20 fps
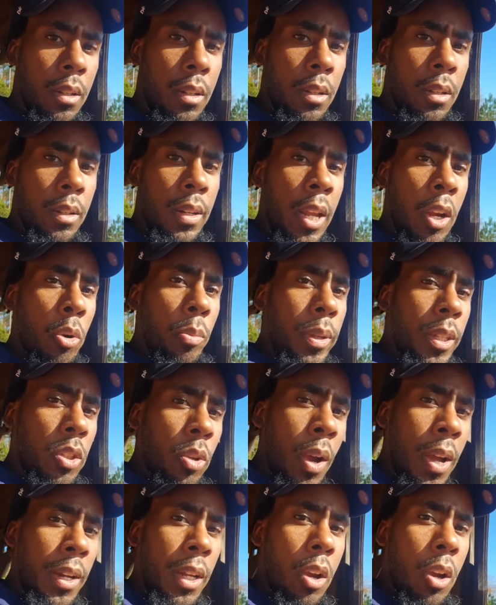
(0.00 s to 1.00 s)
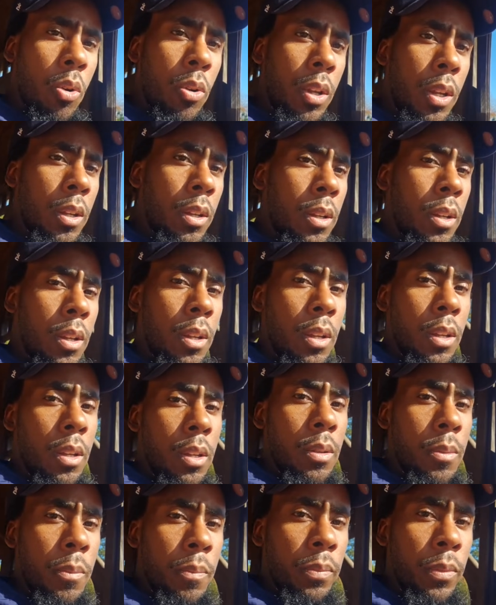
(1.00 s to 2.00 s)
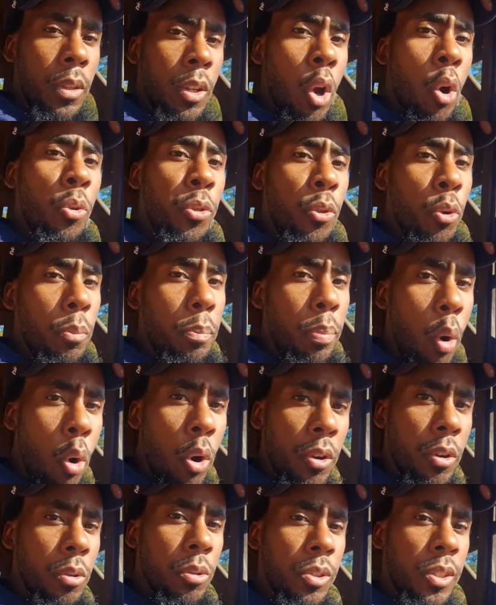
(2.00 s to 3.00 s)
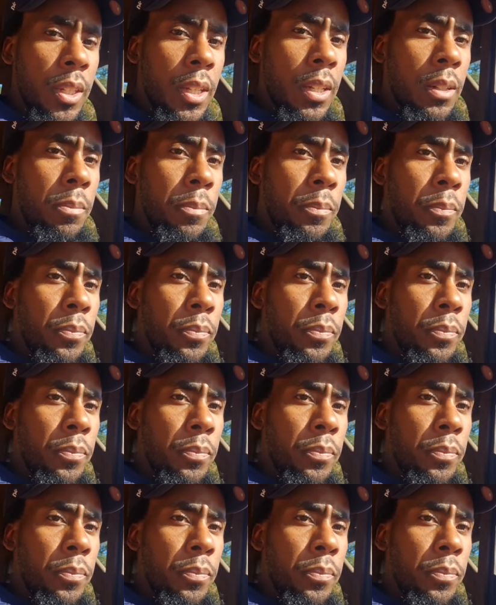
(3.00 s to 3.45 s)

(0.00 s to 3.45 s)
They're going to be trying to go through portals and